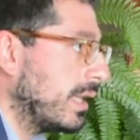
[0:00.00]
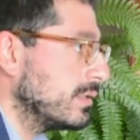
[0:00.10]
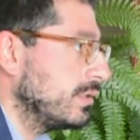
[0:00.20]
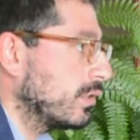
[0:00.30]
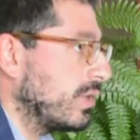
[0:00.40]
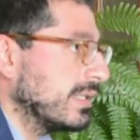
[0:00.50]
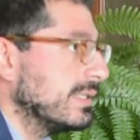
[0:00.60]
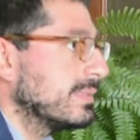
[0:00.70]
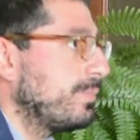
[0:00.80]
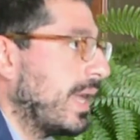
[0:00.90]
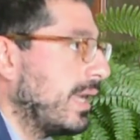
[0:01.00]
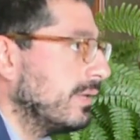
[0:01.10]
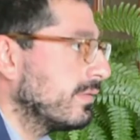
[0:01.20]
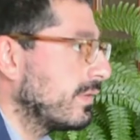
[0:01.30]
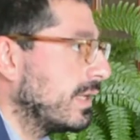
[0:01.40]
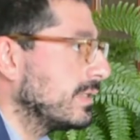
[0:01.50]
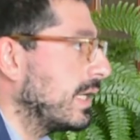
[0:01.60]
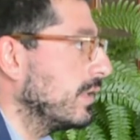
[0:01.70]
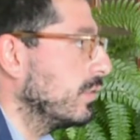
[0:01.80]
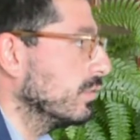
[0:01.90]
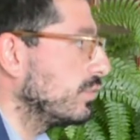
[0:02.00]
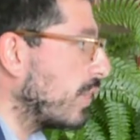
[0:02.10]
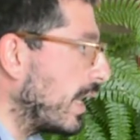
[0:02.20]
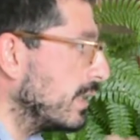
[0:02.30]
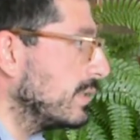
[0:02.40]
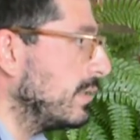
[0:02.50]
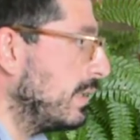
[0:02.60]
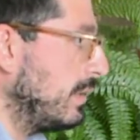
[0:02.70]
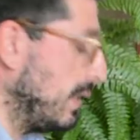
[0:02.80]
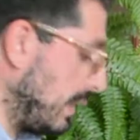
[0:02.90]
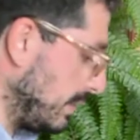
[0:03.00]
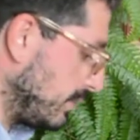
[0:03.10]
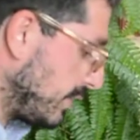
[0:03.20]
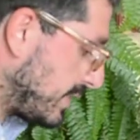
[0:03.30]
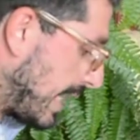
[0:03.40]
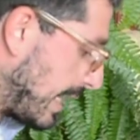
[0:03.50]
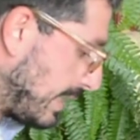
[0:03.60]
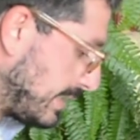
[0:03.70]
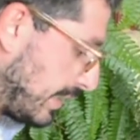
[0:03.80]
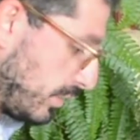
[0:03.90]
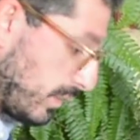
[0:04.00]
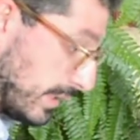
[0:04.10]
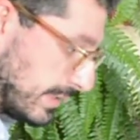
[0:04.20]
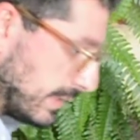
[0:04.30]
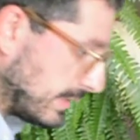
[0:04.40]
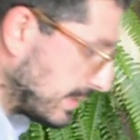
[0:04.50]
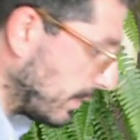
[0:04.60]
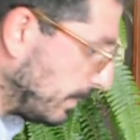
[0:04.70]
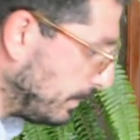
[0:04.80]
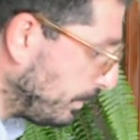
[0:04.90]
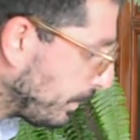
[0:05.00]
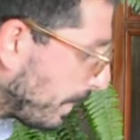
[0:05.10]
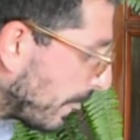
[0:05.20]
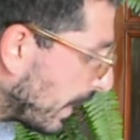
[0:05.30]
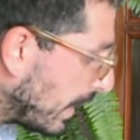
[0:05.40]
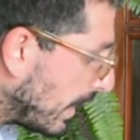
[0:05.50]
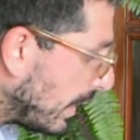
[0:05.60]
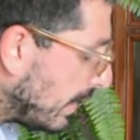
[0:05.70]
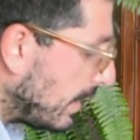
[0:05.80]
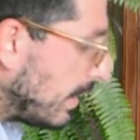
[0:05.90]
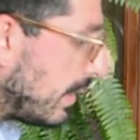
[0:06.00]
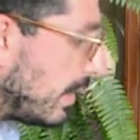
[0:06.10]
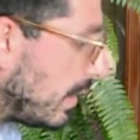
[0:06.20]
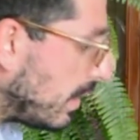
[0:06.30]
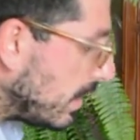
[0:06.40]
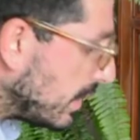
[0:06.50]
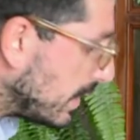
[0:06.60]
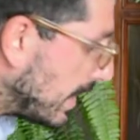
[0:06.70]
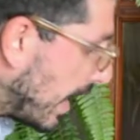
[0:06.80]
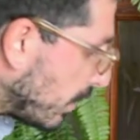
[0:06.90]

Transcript: and you create this paste, and then you dry it in the sun, and then you eat it. Now,